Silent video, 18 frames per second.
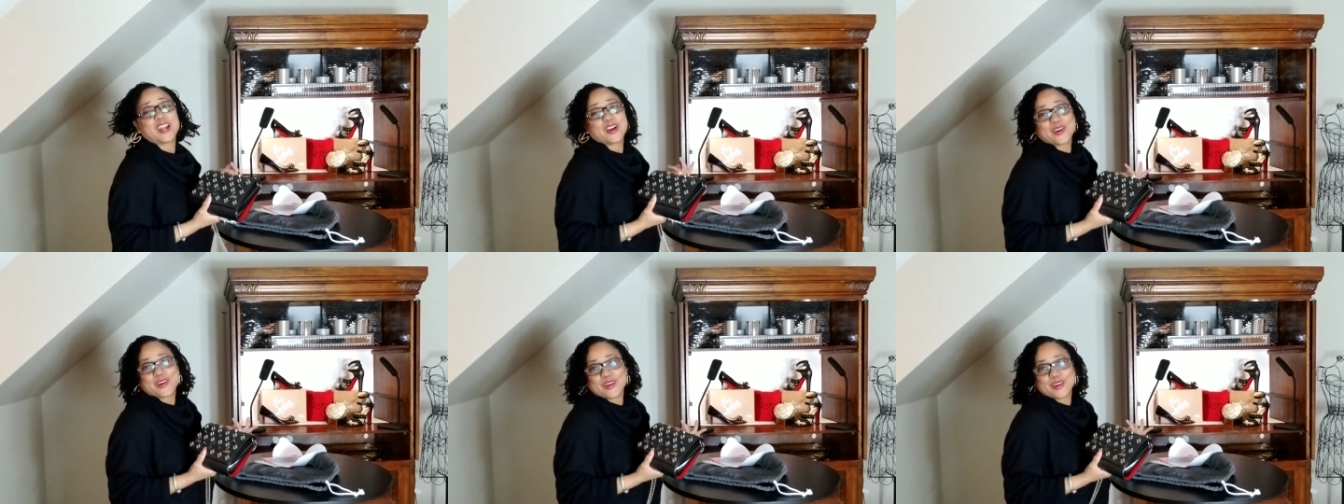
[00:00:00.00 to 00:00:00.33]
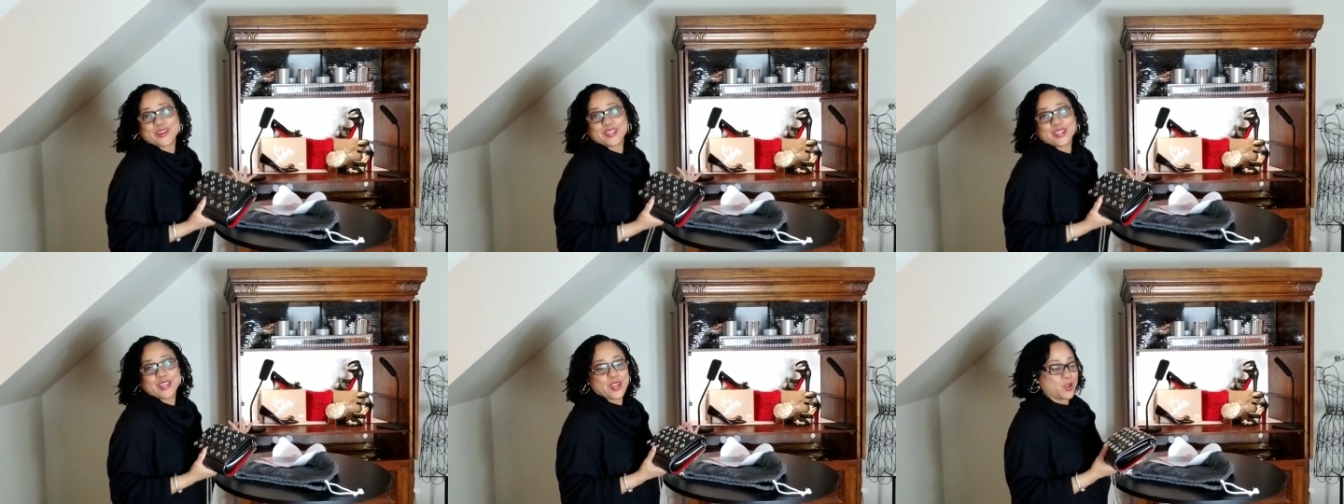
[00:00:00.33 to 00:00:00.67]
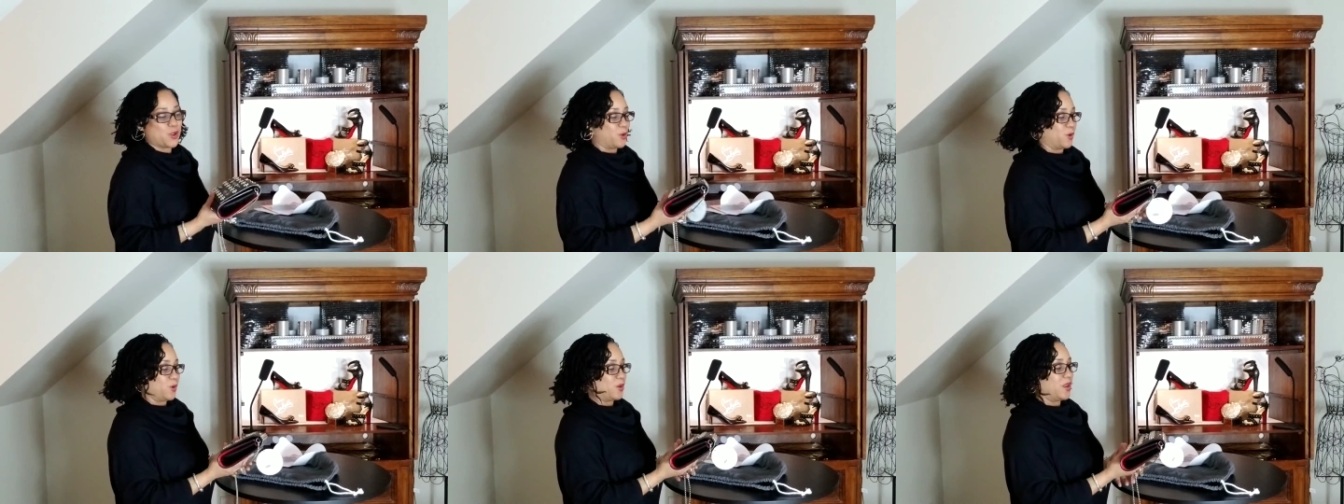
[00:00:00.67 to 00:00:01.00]
I currently
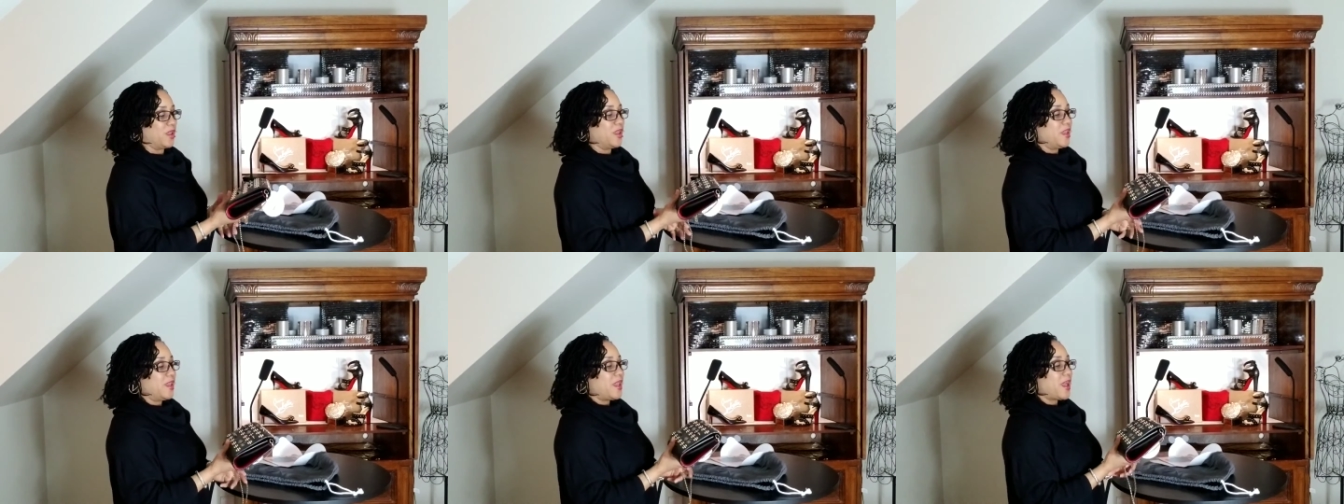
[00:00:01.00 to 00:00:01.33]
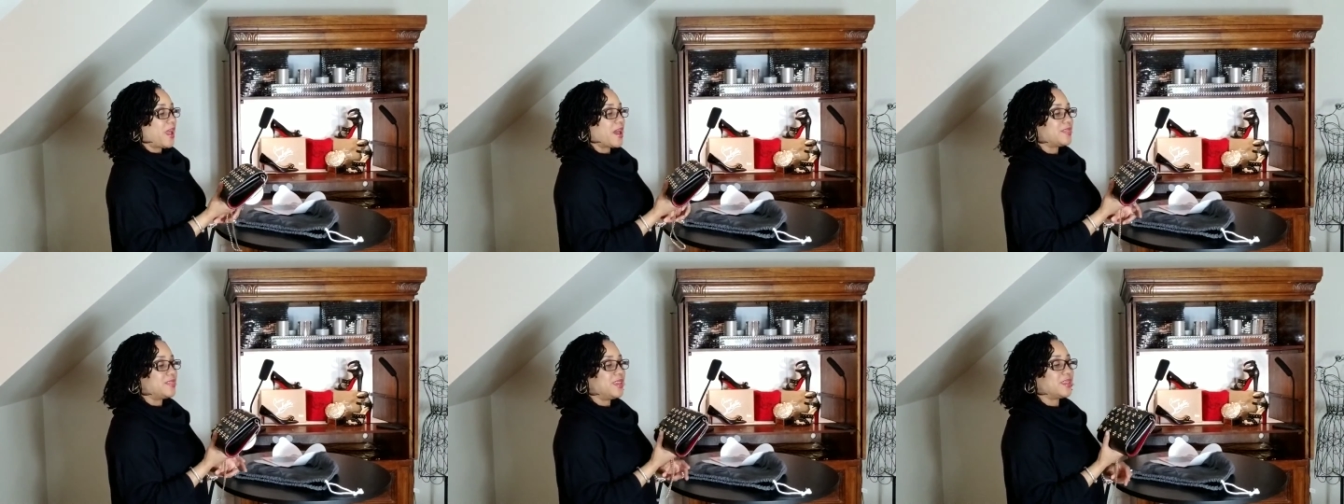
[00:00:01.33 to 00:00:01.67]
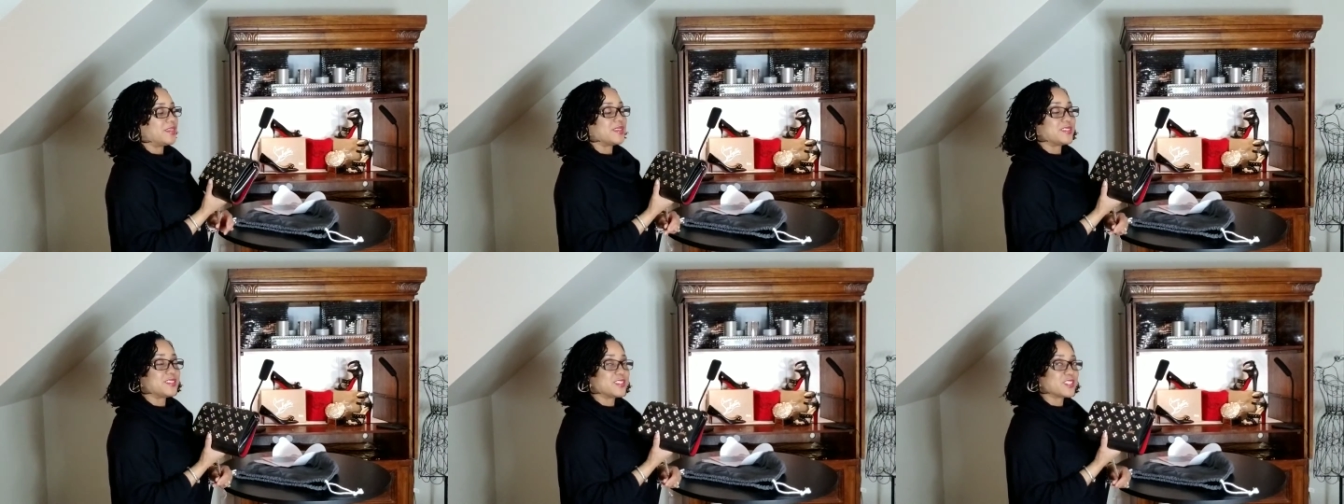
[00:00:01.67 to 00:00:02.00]
own. I
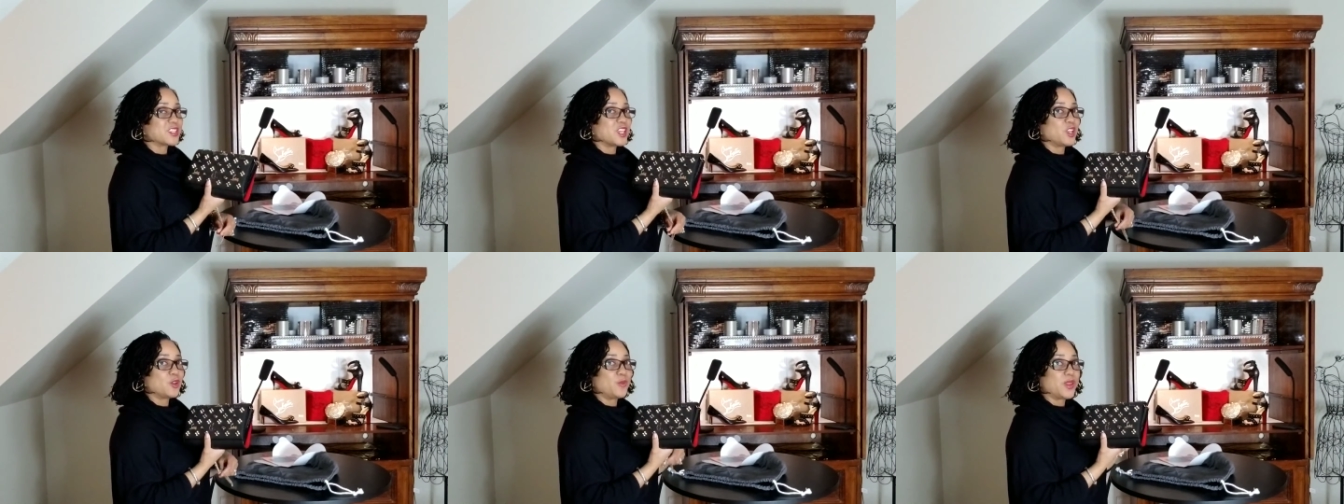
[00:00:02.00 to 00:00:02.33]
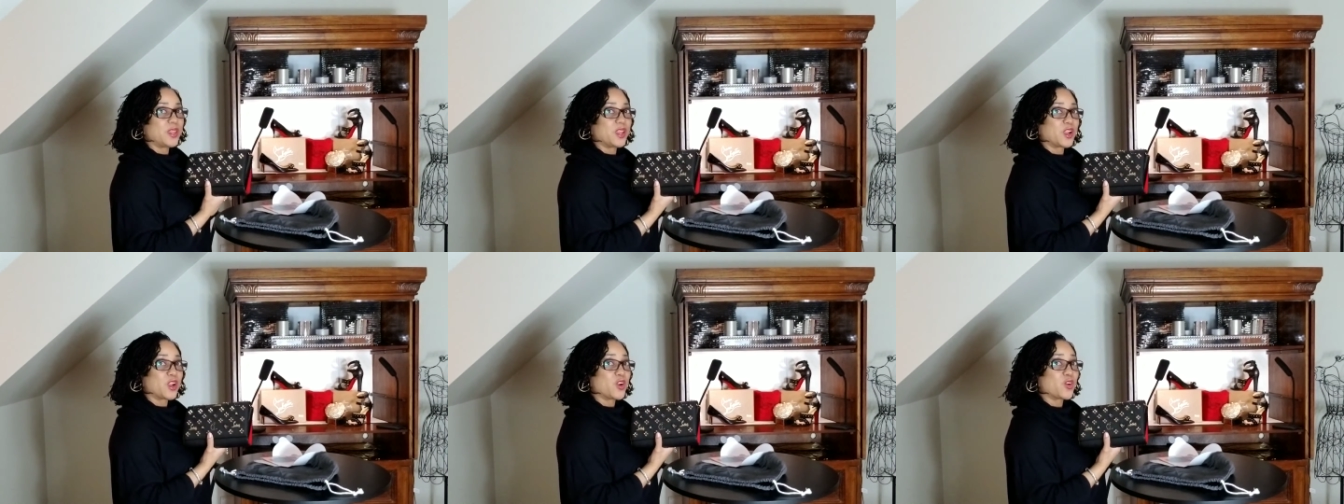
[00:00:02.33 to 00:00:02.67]
think this is going to be a